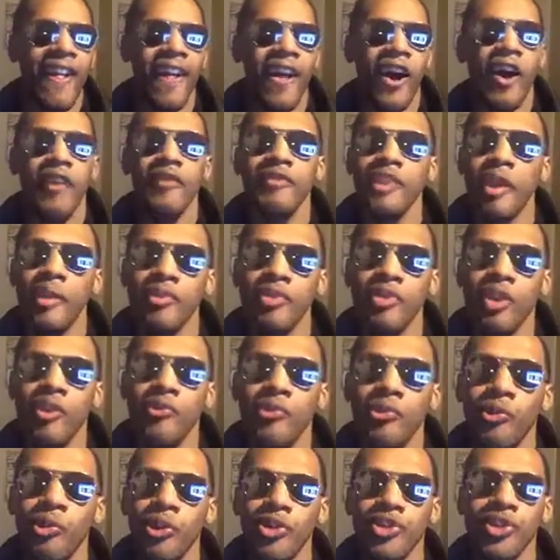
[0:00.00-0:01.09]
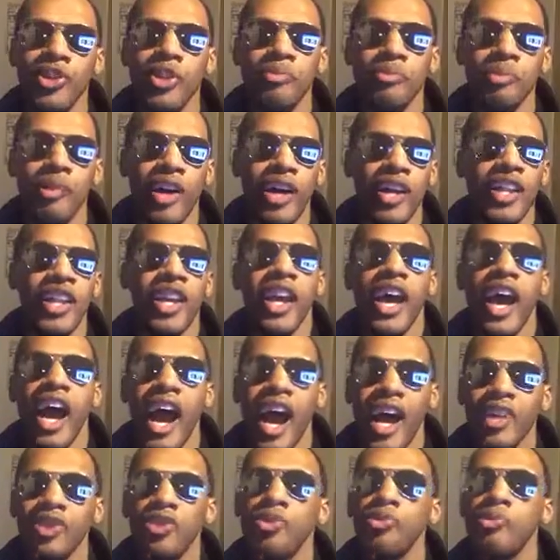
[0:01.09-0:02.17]
That was unfortunate. But
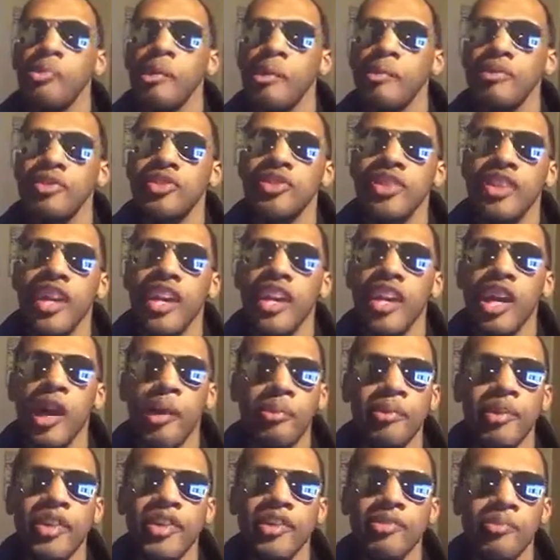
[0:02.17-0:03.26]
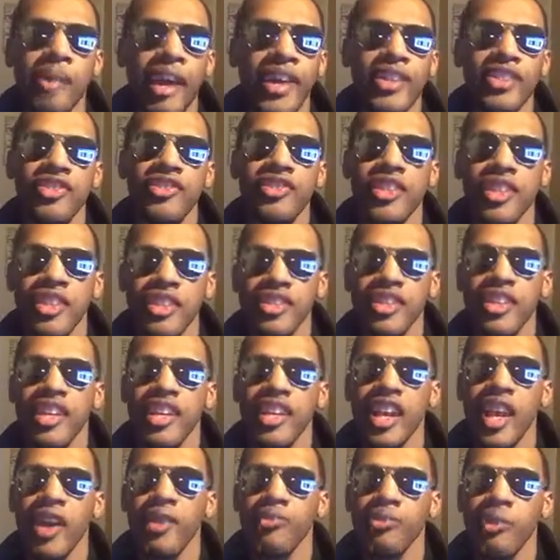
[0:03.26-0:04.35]
I do remember seeing a couple of his matches in
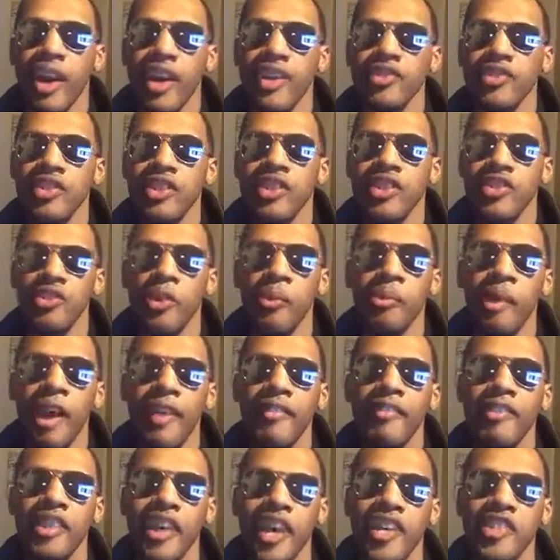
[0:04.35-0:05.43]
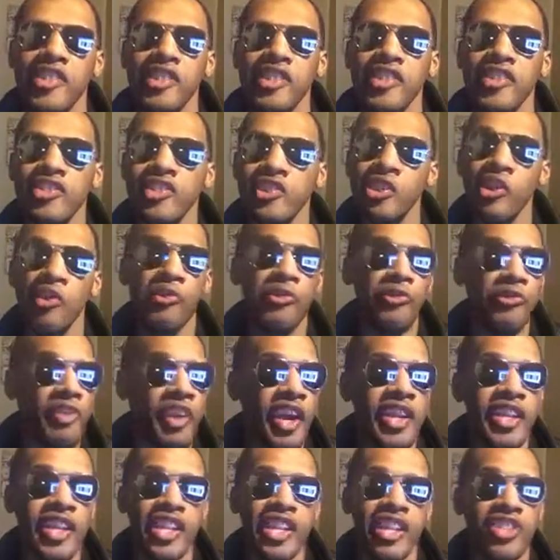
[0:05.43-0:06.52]
TNA wrestling. You know, Bobby Lashley is still
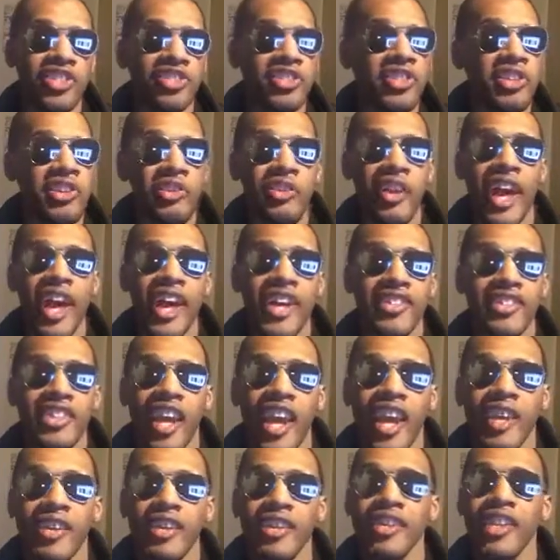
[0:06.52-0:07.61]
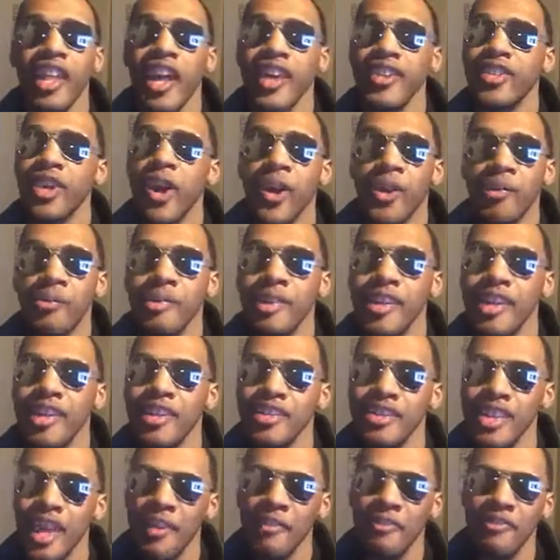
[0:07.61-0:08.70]
fit. He still has that, like,
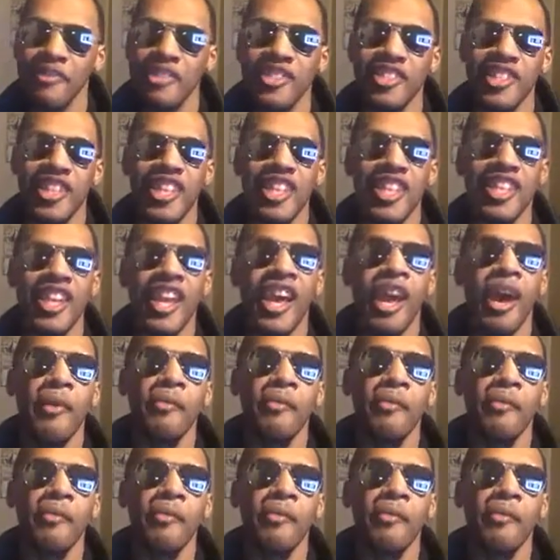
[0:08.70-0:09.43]
Terminator-type physique.